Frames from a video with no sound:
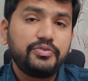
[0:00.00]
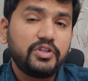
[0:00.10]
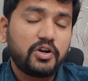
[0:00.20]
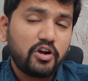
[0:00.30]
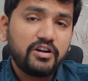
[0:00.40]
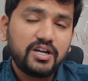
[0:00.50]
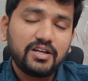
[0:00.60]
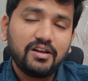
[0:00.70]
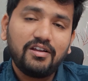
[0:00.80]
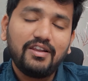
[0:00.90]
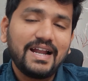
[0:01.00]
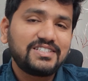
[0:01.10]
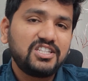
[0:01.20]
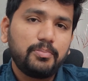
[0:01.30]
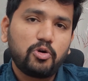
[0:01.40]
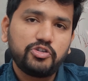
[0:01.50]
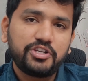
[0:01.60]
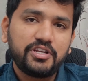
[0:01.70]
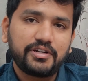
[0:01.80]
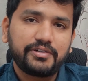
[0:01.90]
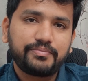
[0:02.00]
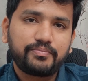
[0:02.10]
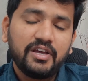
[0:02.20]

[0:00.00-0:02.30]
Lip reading: The raw data lands in the bronze layer.